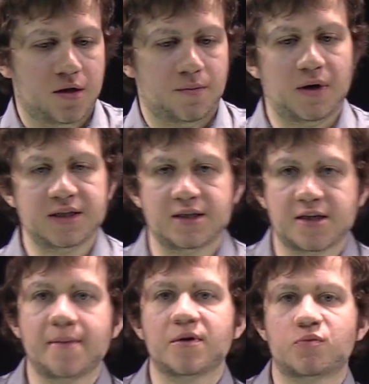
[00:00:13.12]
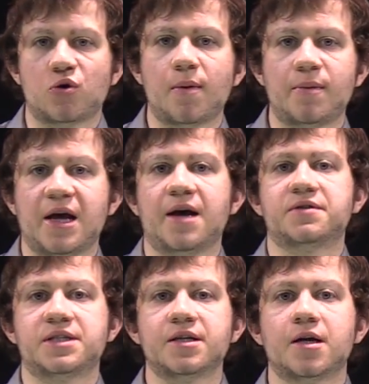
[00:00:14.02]
By this time you probably have
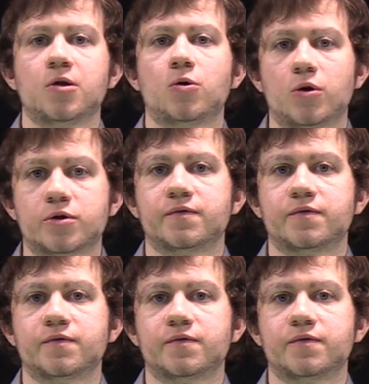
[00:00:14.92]
seen a lot